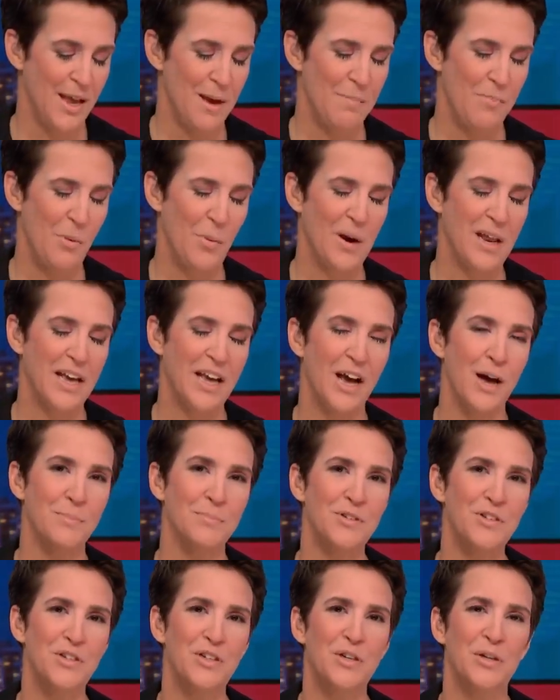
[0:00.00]
But when it
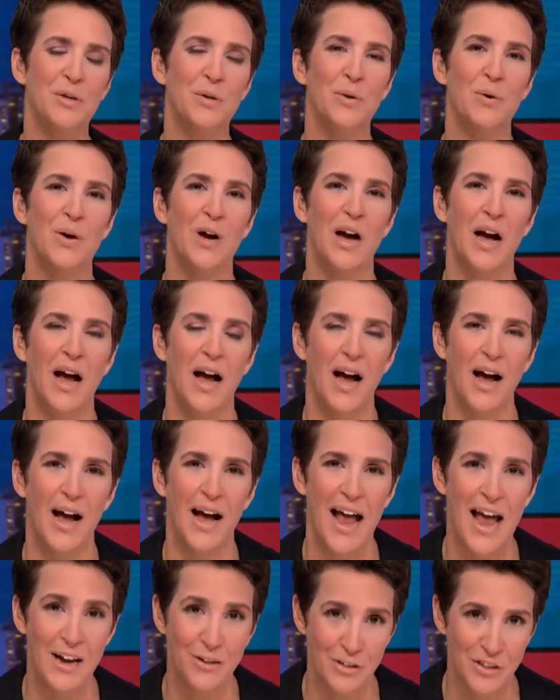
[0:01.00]
comes to
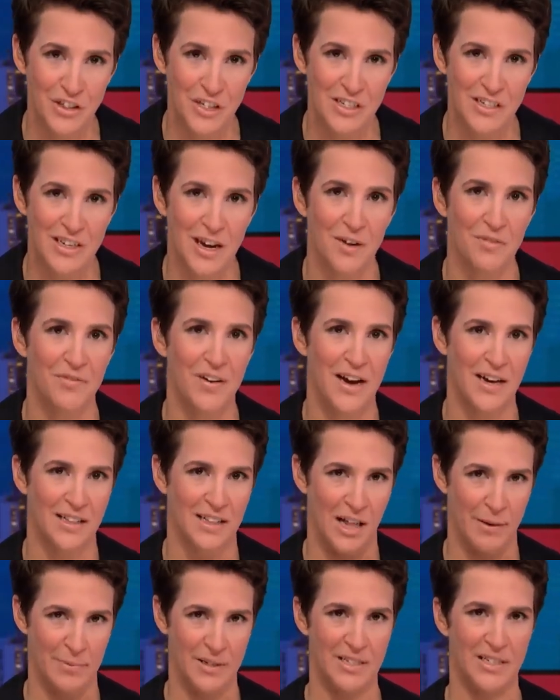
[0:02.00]
energy stuff and
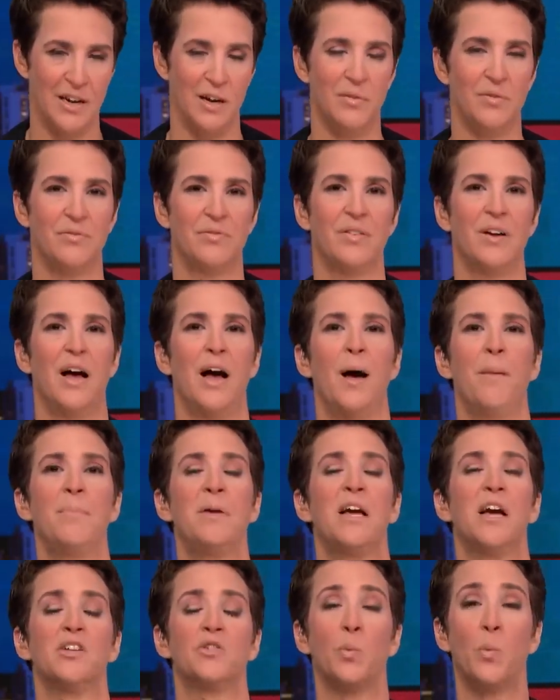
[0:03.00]
climate stuff,
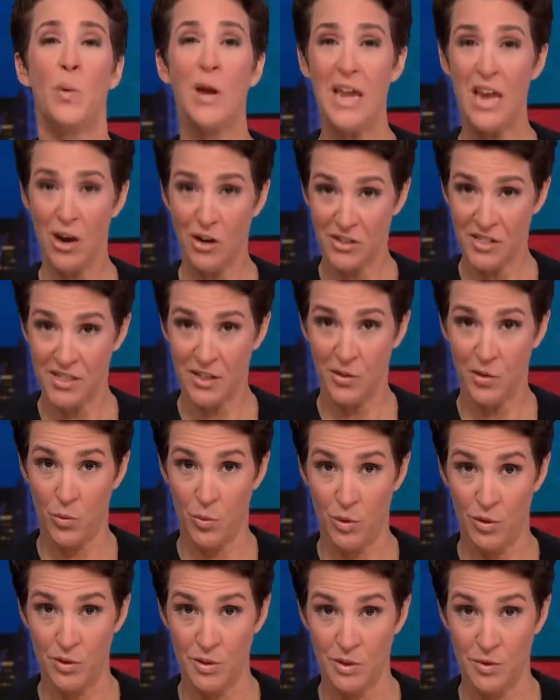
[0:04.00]
because we are still the
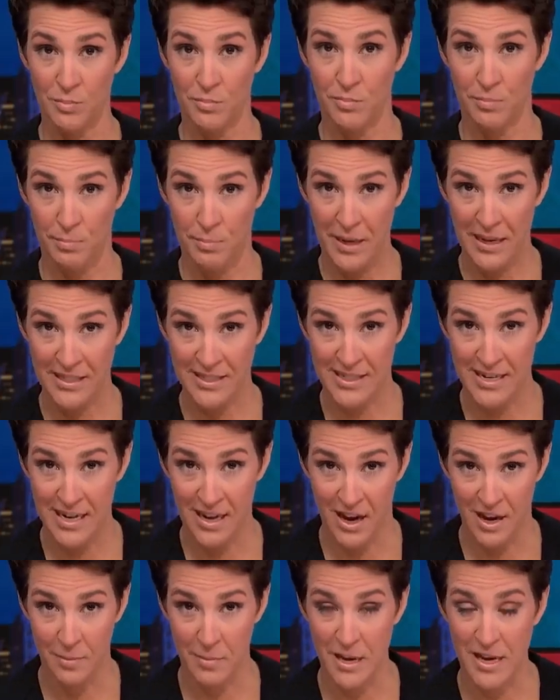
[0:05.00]
world's biggest
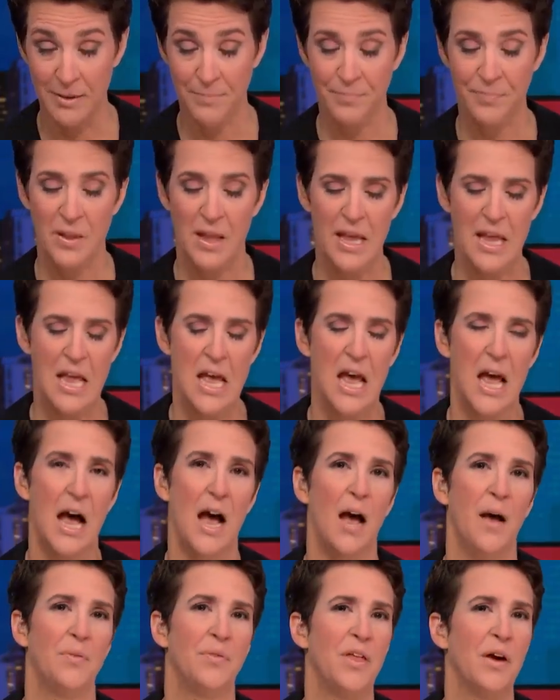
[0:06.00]
economy,
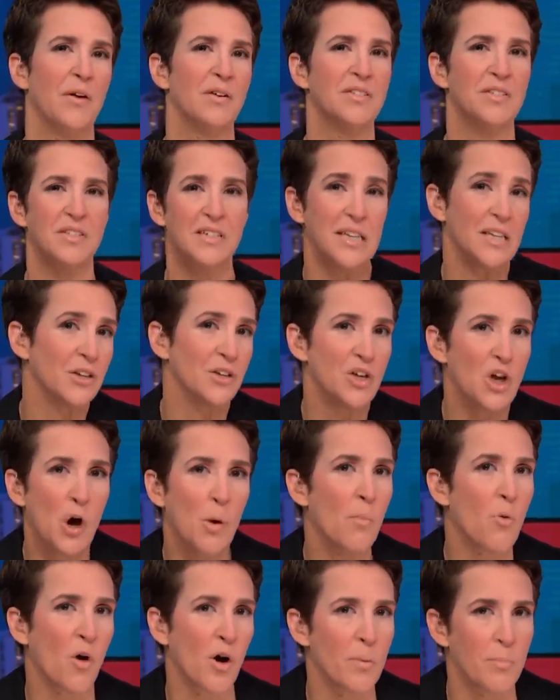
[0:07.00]
there is still
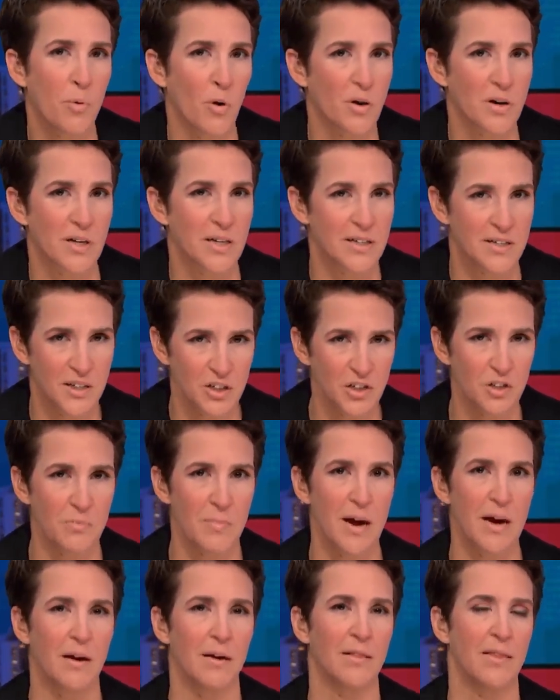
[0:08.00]
no more important
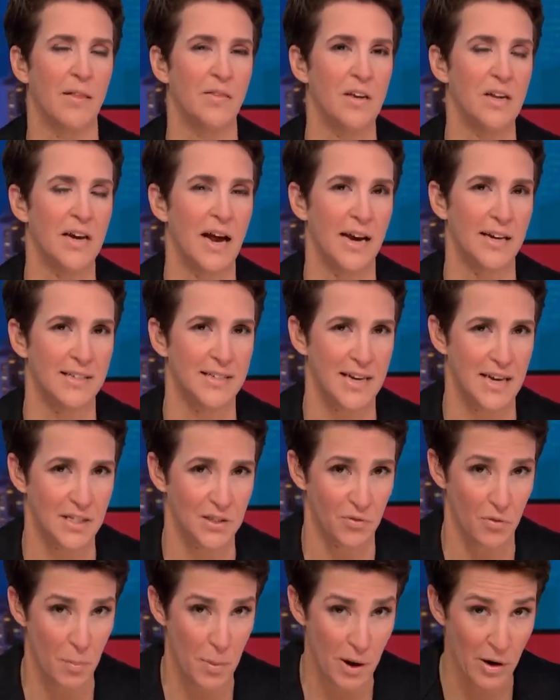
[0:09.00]
decision maker than the United
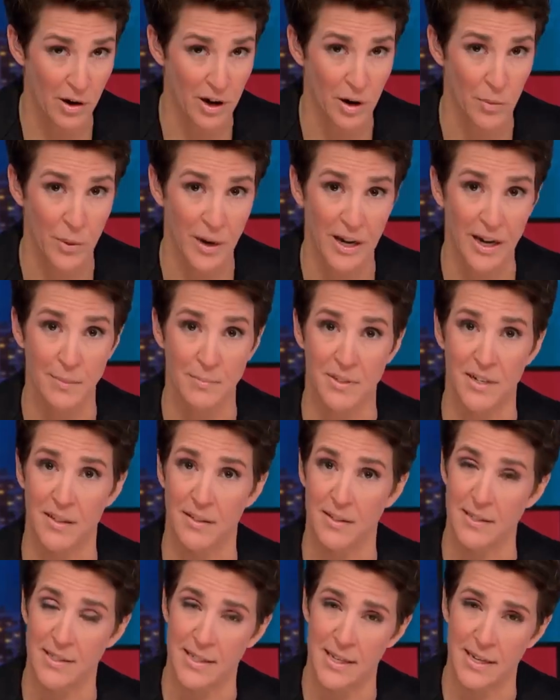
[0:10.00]
States of America when it comes
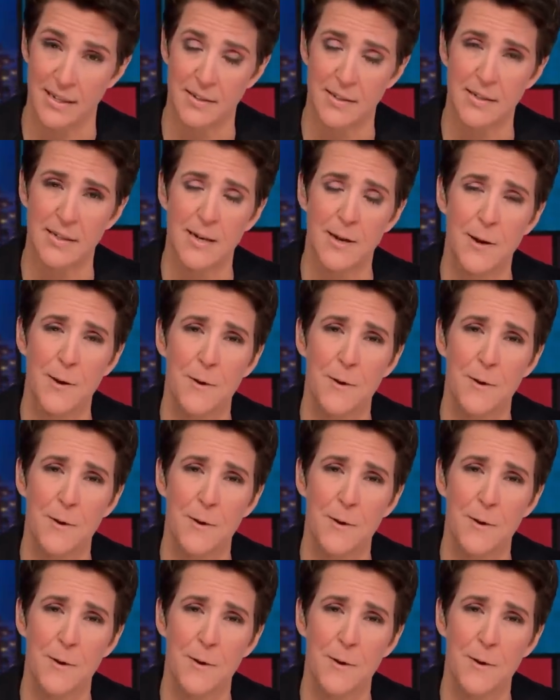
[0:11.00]
to these things.